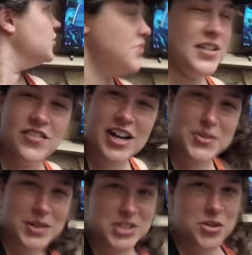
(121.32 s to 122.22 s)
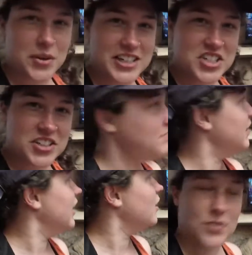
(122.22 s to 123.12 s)
Do any of you guys watch Twitch?
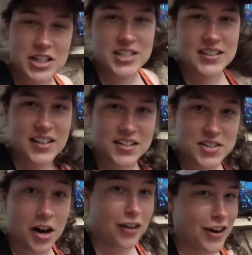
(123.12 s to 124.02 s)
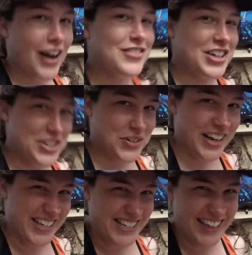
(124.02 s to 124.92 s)
Eric watches a lot of StarCraft on
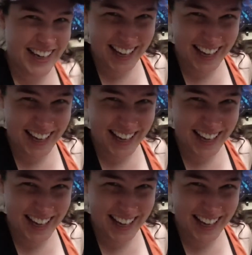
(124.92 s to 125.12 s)
Twitch.